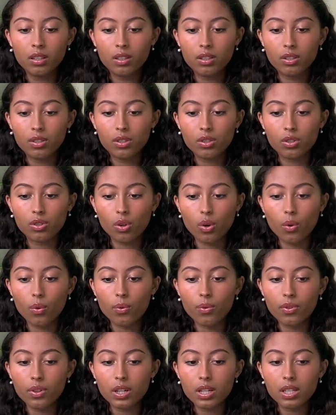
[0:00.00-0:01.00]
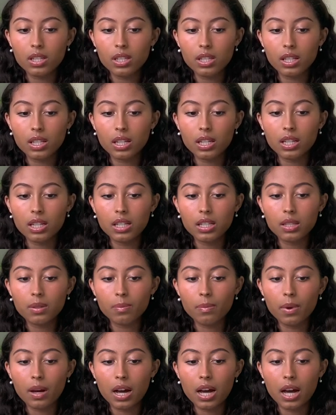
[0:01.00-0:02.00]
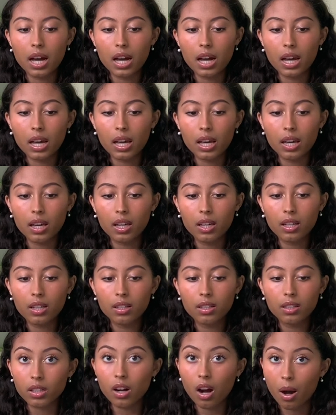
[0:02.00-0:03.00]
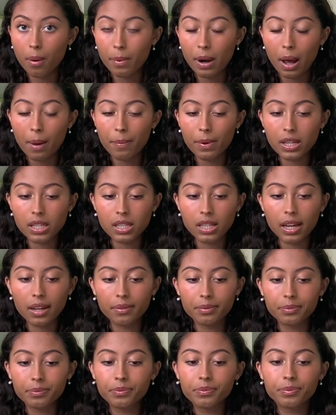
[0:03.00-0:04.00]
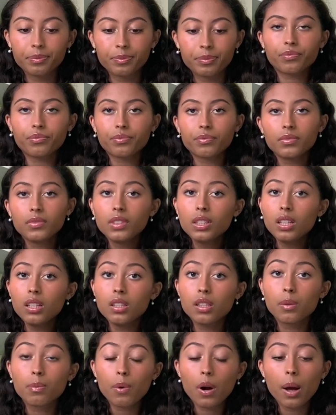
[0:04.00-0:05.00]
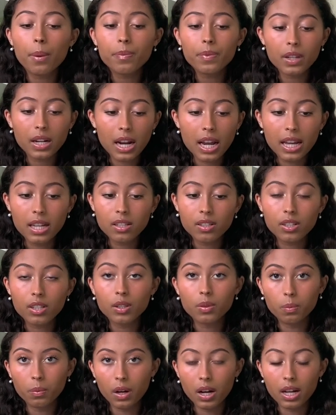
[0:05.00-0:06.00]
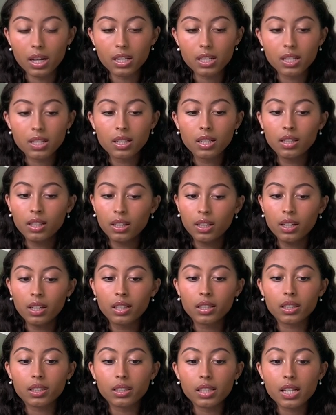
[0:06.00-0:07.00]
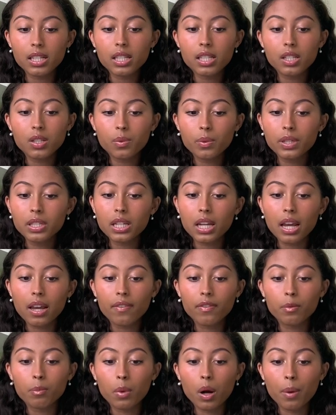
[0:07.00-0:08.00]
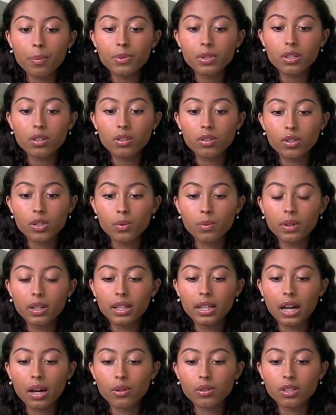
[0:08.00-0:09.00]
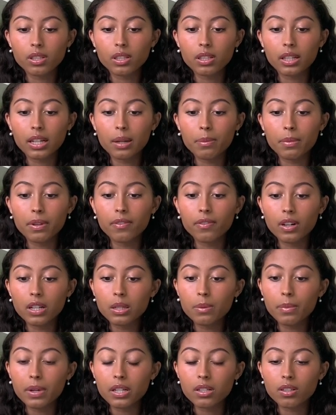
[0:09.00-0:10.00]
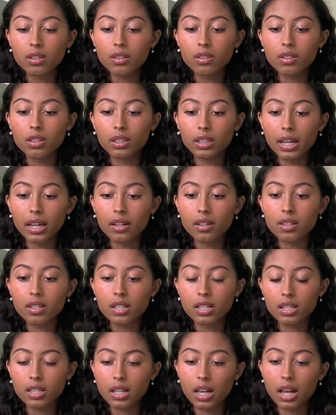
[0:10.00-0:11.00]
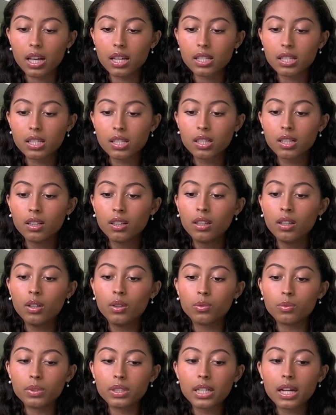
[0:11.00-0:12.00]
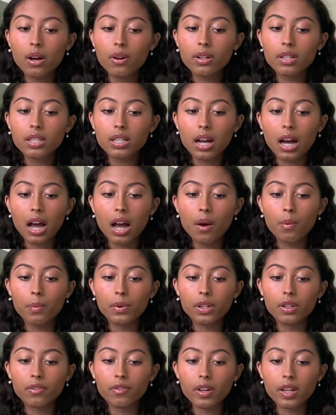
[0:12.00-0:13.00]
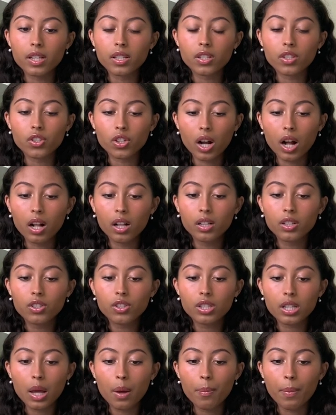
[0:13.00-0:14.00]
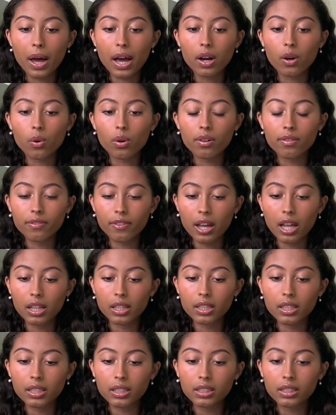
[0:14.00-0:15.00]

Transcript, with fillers: So this is my Common App essay. The prompt that I answered was, the lessons we take from obstacles we encounter can be fundamental to later success. Recount a time when you faced a challenge, setback, or failure.